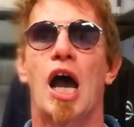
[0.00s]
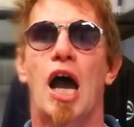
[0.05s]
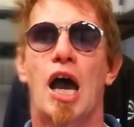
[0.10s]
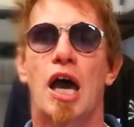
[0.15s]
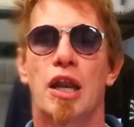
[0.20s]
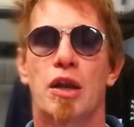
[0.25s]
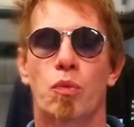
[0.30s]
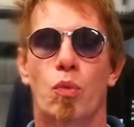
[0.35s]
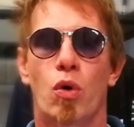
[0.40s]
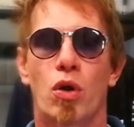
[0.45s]

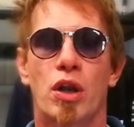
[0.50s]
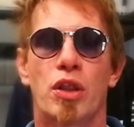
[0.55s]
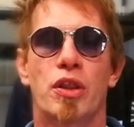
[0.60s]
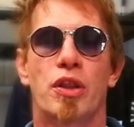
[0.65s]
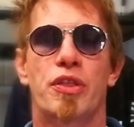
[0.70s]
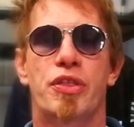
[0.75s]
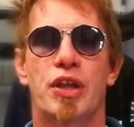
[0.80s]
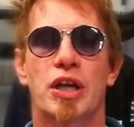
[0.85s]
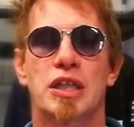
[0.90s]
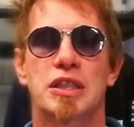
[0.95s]
And one of the
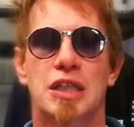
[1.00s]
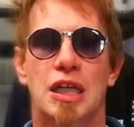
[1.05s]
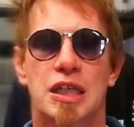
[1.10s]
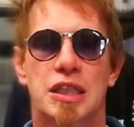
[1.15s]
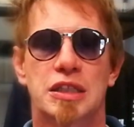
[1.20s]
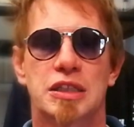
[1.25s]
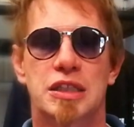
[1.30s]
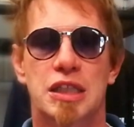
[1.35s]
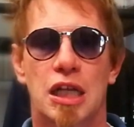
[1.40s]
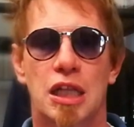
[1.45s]
things I
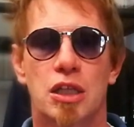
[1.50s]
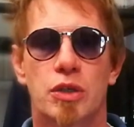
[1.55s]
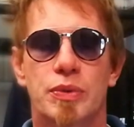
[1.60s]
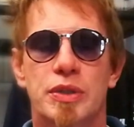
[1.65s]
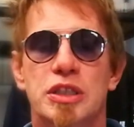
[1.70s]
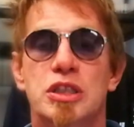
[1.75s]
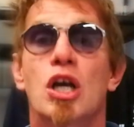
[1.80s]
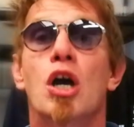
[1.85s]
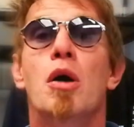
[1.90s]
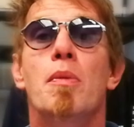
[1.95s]
can tell you
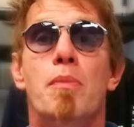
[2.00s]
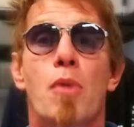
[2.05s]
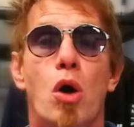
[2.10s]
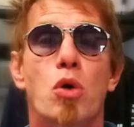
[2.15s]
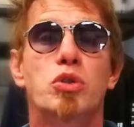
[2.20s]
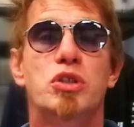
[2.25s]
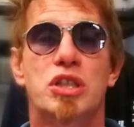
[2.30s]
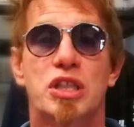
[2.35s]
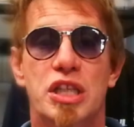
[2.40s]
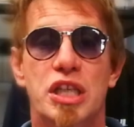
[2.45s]
is
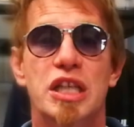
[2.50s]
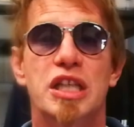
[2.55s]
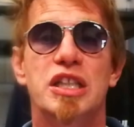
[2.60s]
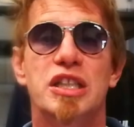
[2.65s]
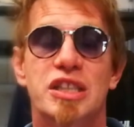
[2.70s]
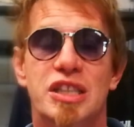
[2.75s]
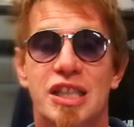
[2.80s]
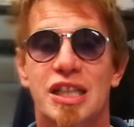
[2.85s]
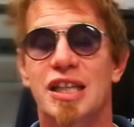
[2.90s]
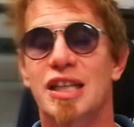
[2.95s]
most
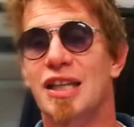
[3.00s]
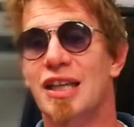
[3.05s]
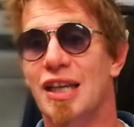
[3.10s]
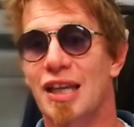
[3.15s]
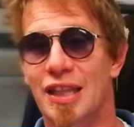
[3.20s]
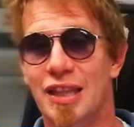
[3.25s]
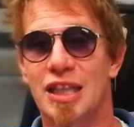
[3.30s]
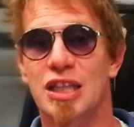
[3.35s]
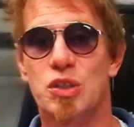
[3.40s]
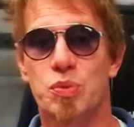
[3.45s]
gis
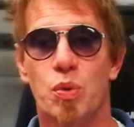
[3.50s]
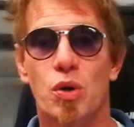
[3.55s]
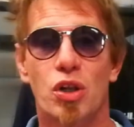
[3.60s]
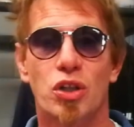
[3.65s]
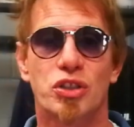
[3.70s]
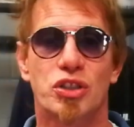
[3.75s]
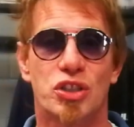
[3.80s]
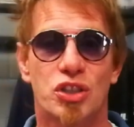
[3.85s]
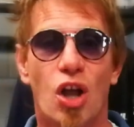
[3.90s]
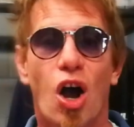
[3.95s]
in this
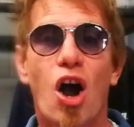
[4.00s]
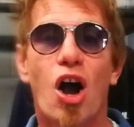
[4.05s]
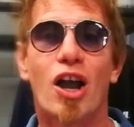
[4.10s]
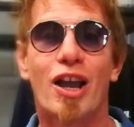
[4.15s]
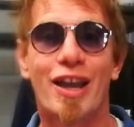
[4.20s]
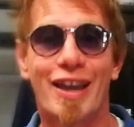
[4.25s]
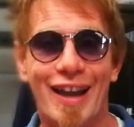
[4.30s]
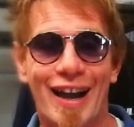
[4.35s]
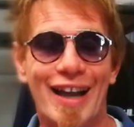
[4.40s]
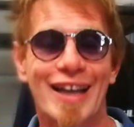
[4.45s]
world
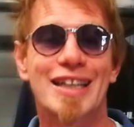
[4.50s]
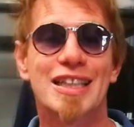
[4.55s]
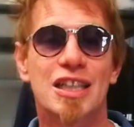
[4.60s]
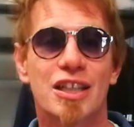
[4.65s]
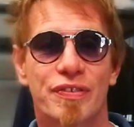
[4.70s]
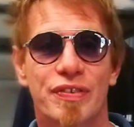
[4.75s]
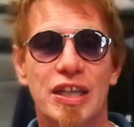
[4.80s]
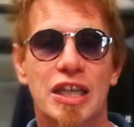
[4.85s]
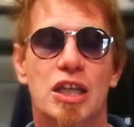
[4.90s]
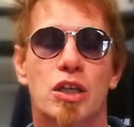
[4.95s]
start kind
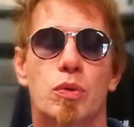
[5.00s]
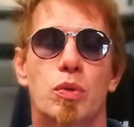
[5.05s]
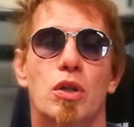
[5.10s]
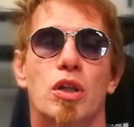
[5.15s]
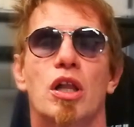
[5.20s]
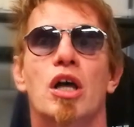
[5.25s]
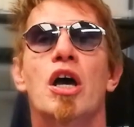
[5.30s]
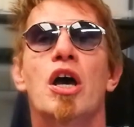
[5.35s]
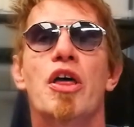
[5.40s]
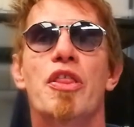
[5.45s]
of equal.